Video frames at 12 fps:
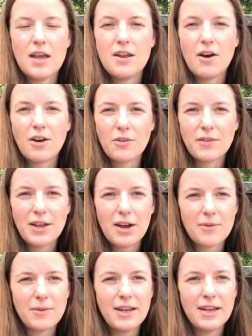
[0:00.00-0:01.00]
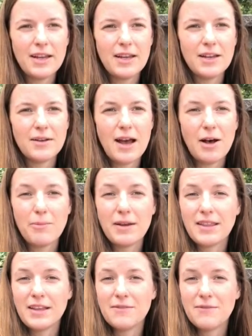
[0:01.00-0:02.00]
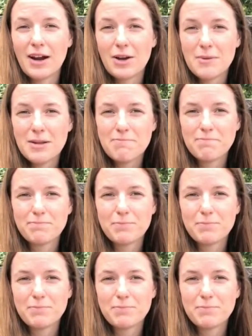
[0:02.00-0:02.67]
Not only are we helping the environment,